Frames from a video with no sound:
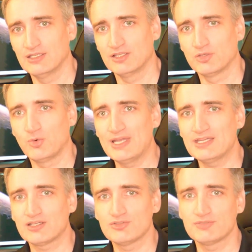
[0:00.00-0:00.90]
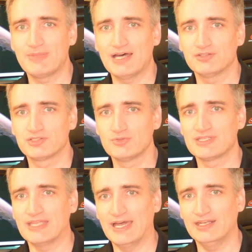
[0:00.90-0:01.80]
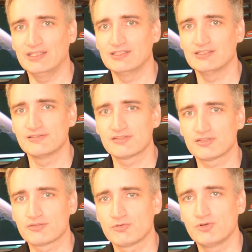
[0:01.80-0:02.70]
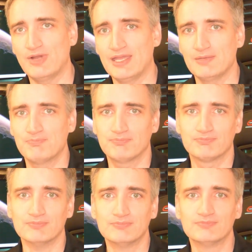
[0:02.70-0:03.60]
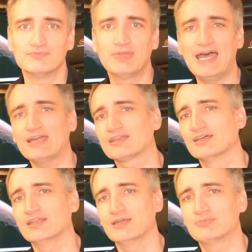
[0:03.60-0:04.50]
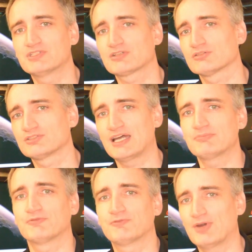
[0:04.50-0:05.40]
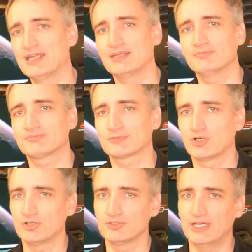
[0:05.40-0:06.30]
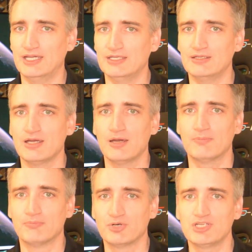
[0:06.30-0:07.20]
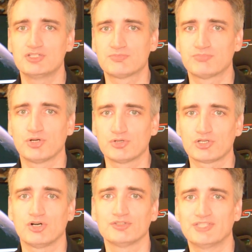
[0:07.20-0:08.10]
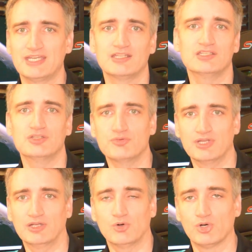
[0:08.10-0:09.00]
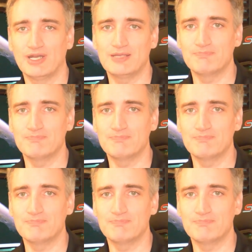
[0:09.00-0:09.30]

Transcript: the way it goes about doing that is through a packet, a particular type of frame called a Bridge Protocol Data Unit, or a